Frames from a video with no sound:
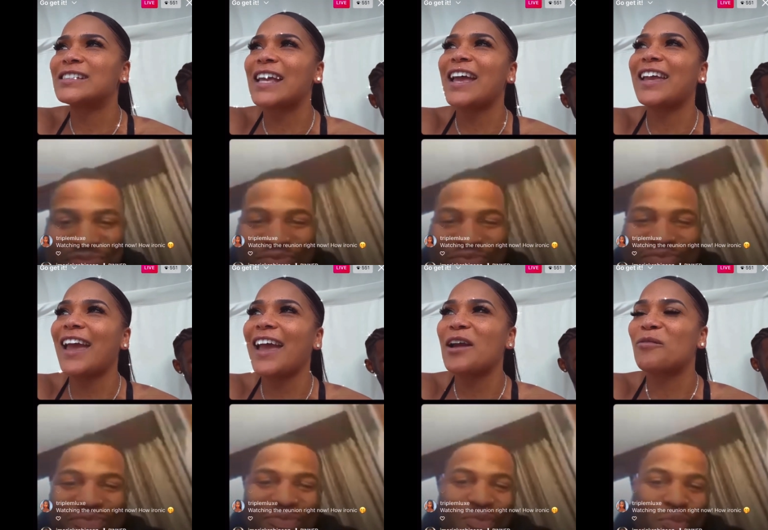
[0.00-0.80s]
Speaker 1: an A K
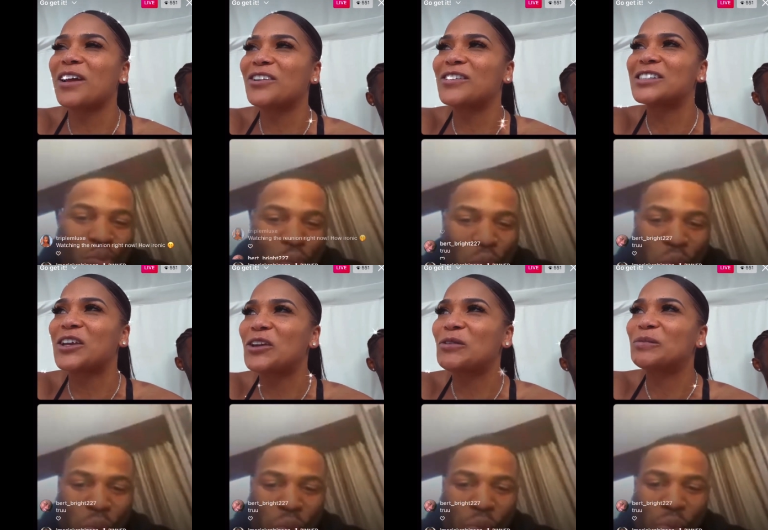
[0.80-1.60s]
A and Randall is a
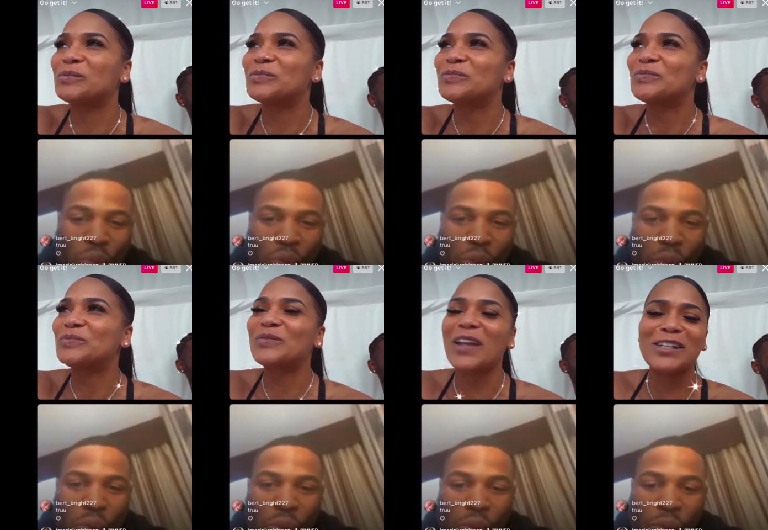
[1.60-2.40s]
Q.
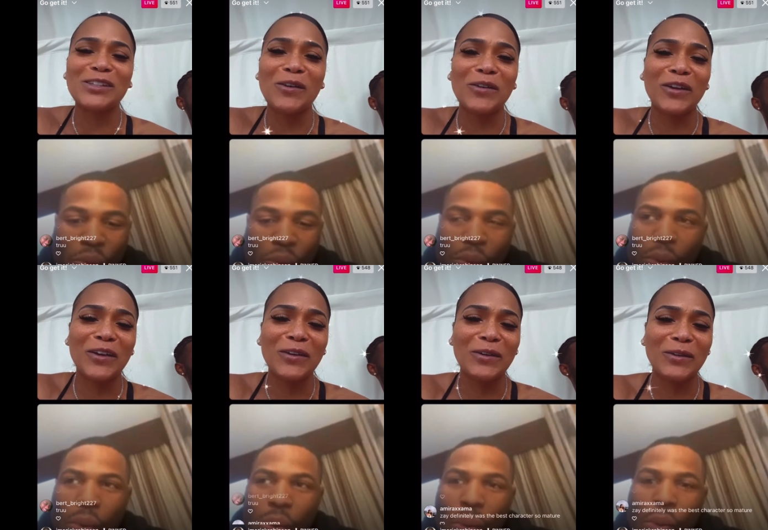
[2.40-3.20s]
They're so
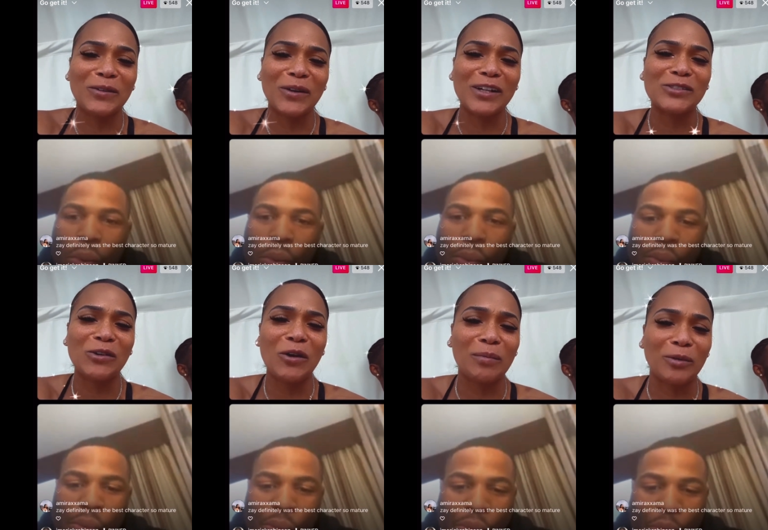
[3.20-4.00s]
cute,
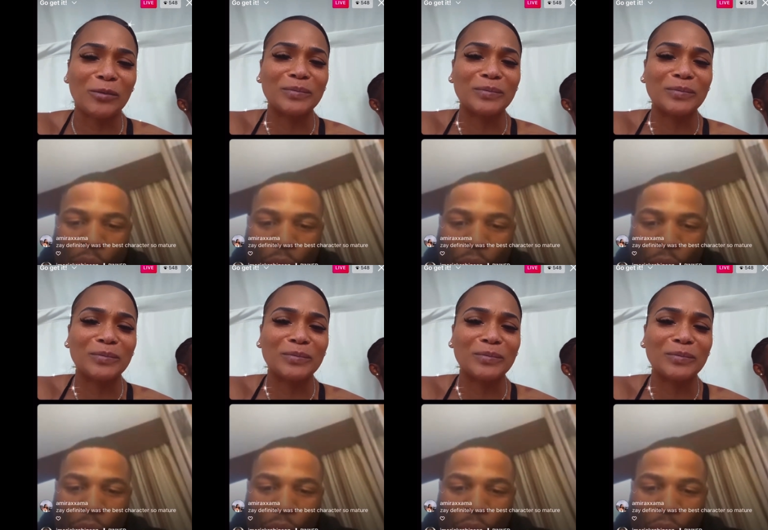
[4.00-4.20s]
adorable. I'm